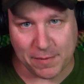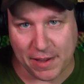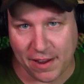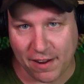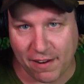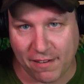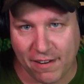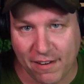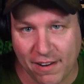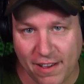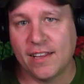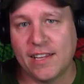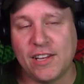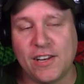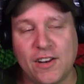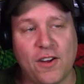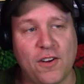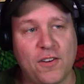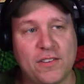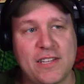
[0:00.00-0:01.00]
here. You
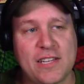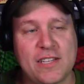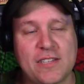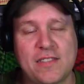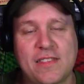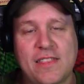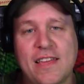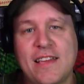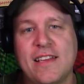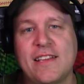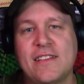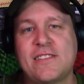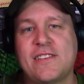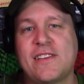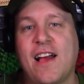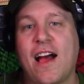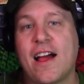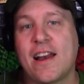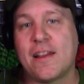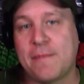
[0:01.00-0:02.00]
know, these things
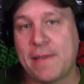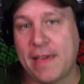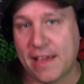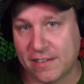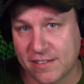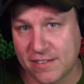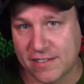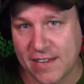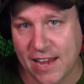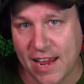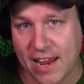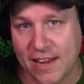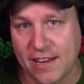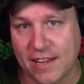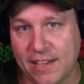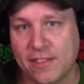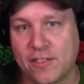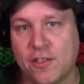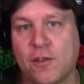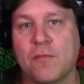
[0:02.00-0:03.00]
got to be
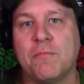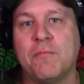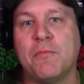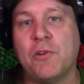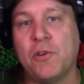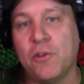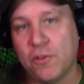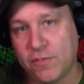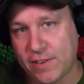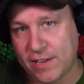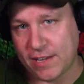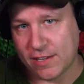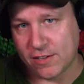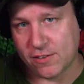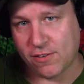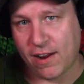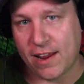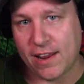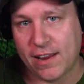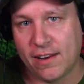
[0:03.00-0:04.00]
entertaining. They're movies,
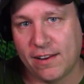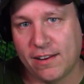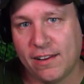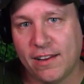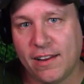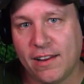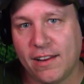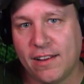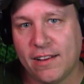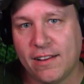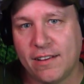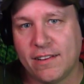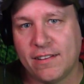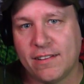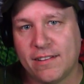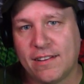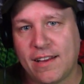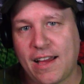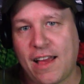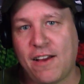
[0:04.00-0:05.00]
right?
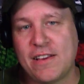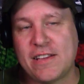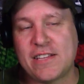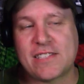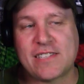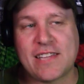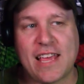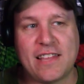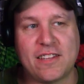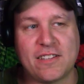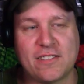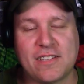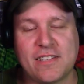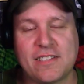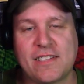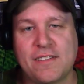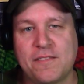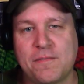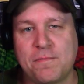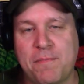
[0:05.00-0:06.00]
I always say there's a
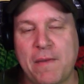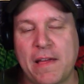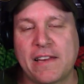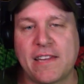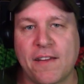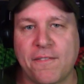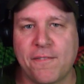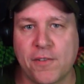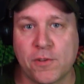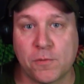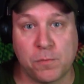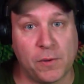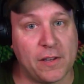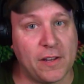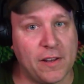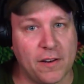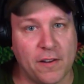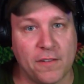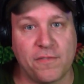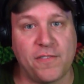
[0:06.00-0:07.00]
big difference
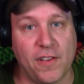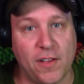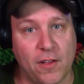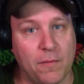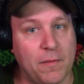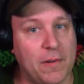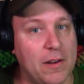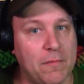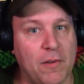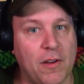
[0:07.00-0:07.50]
between a film and a